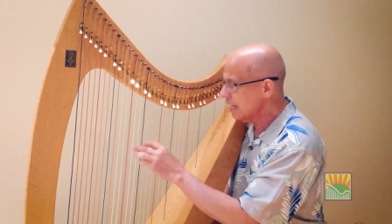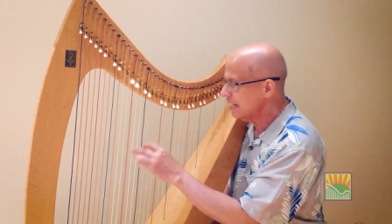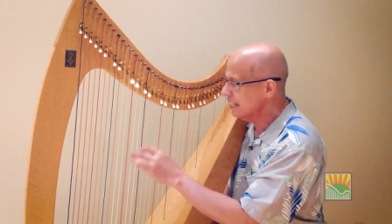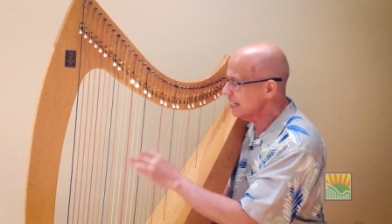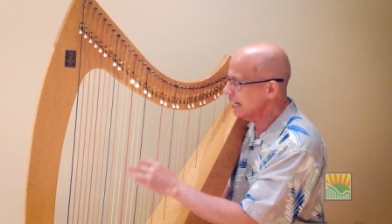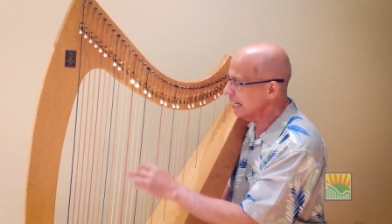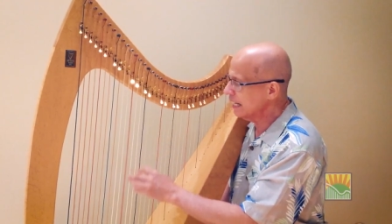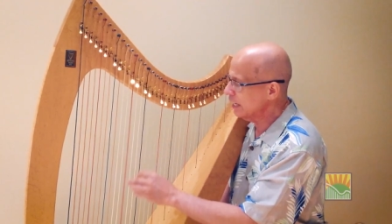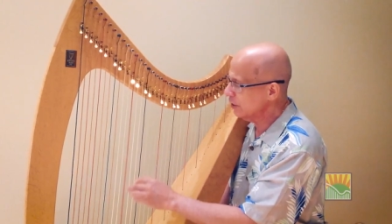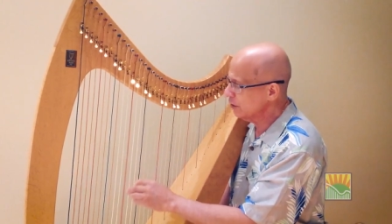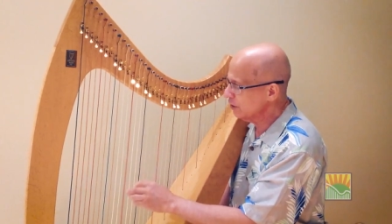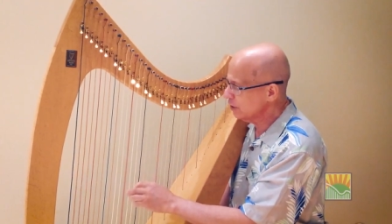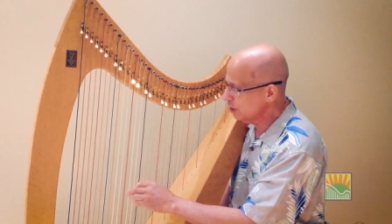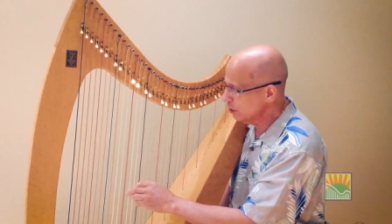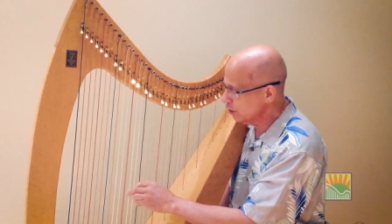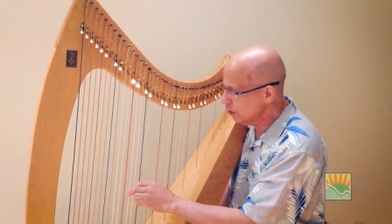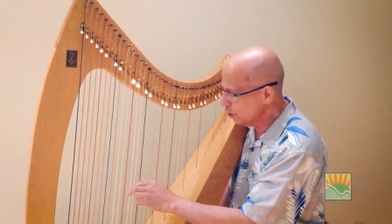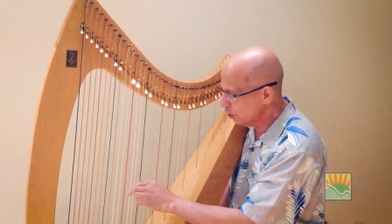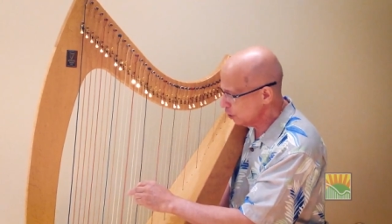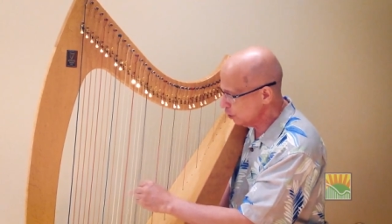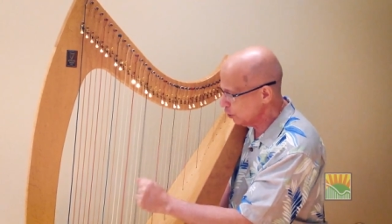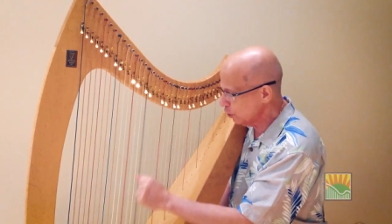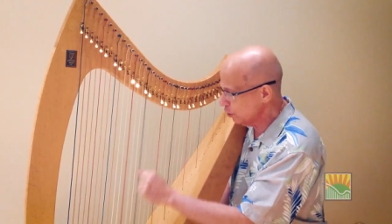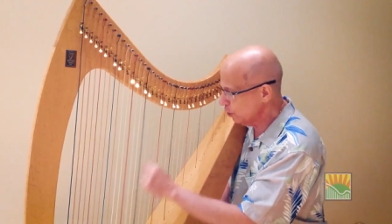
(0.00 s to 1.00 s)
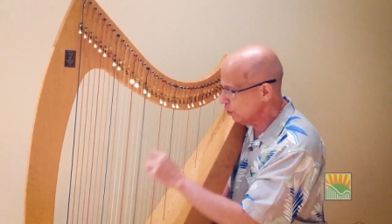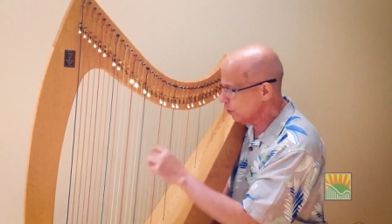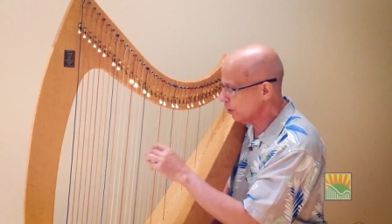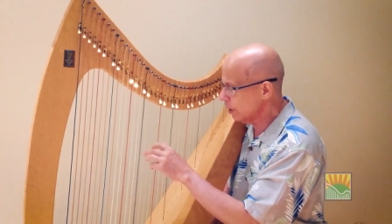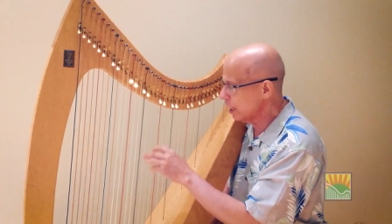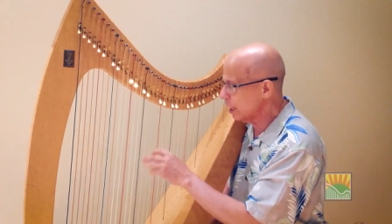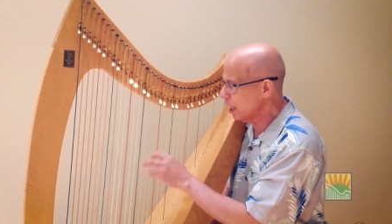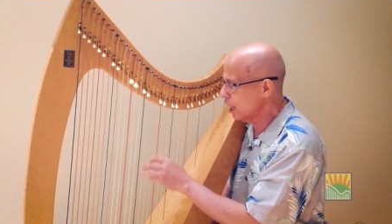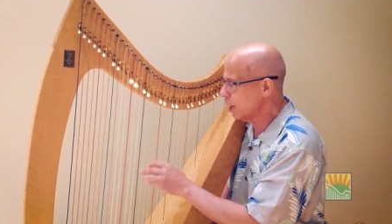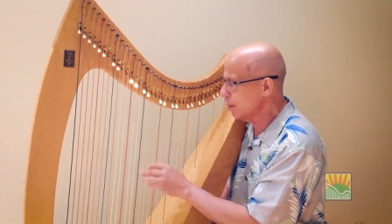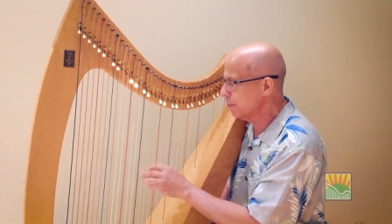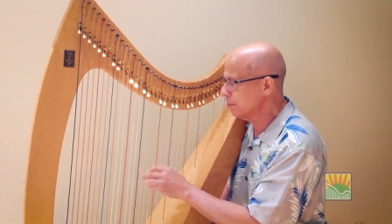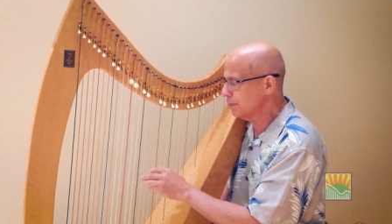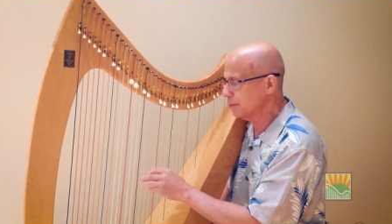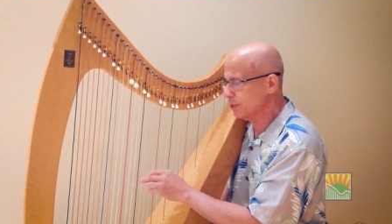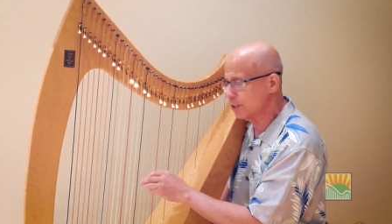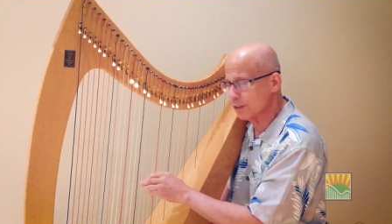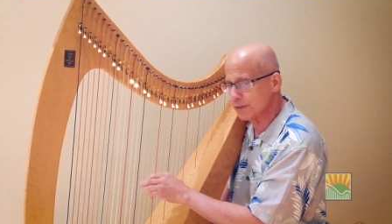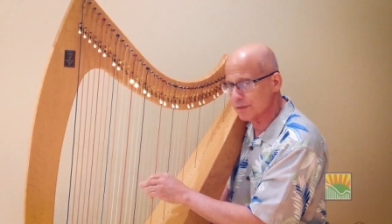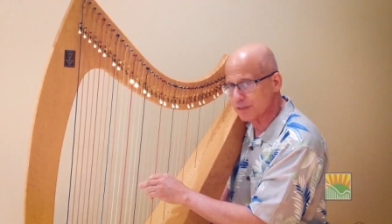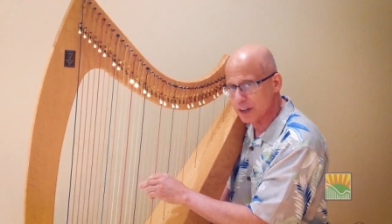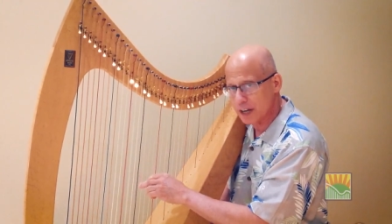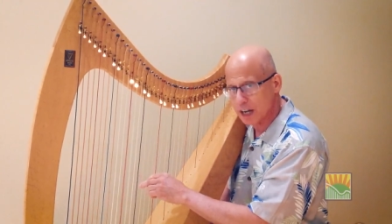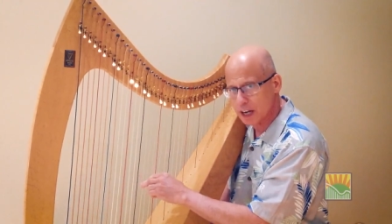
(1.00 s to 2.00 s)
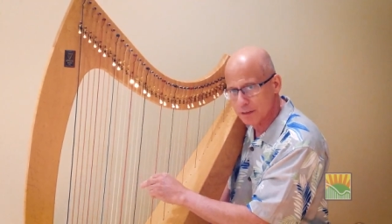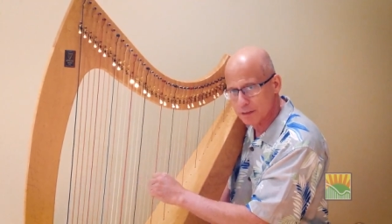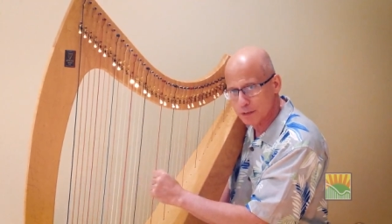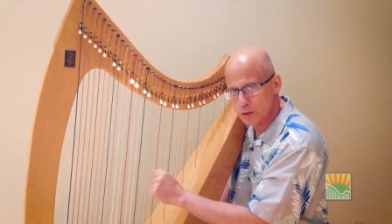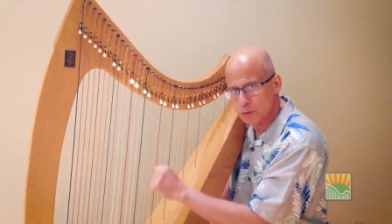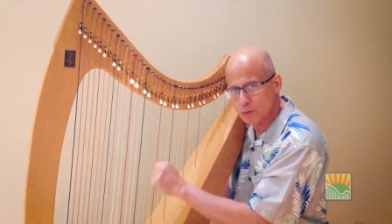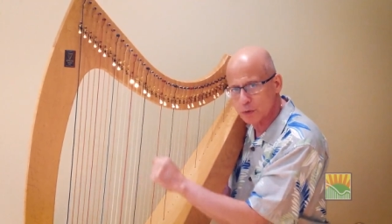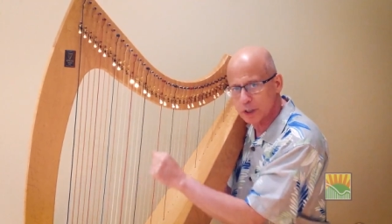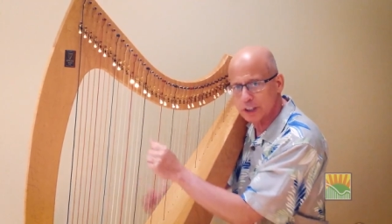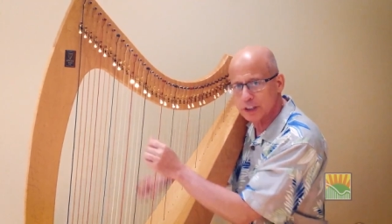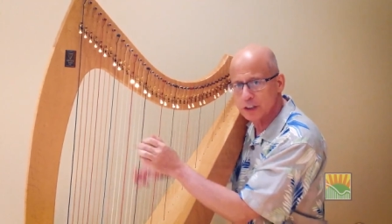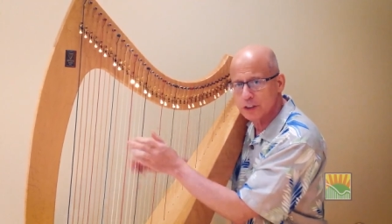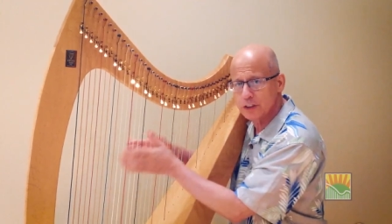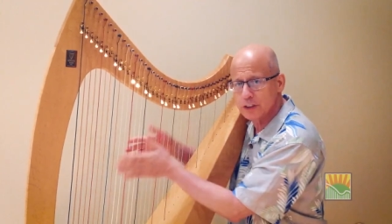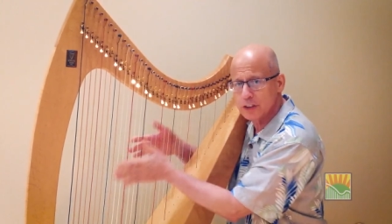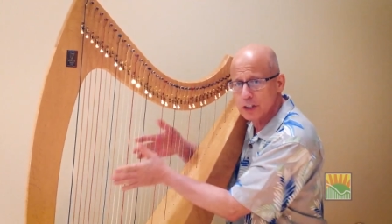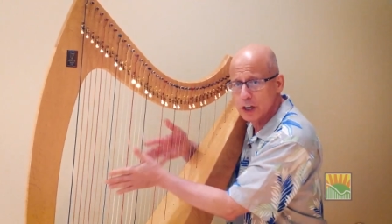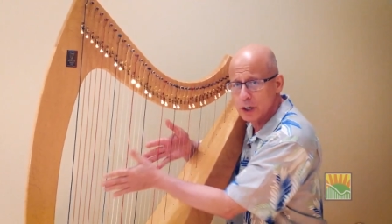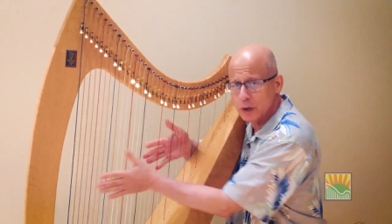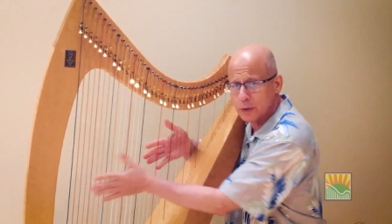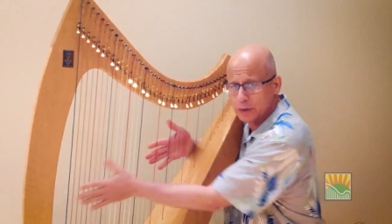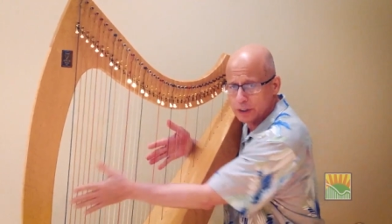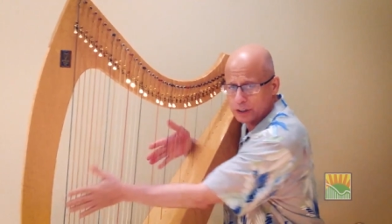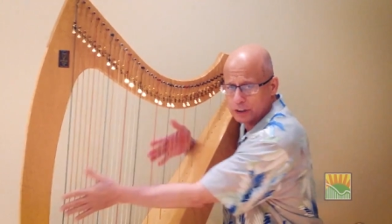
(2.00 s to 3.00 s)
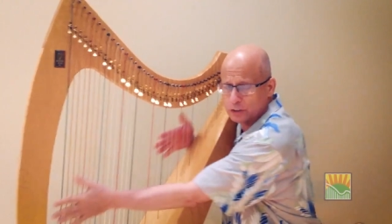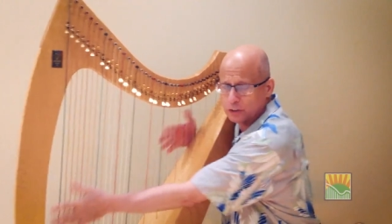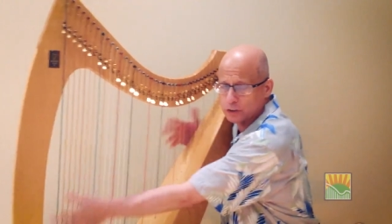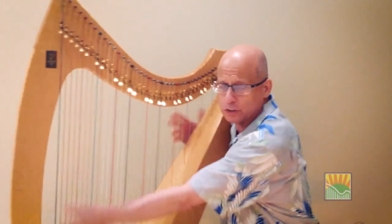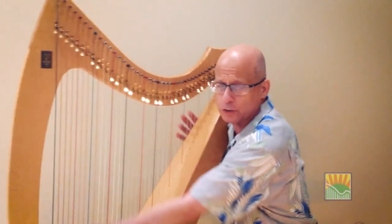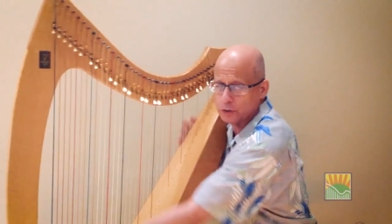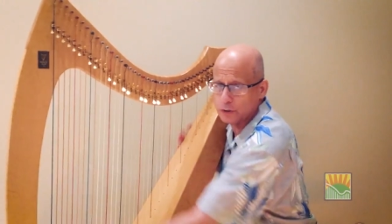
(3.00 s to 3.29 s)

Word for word: down to two, up to five. And what do you notice?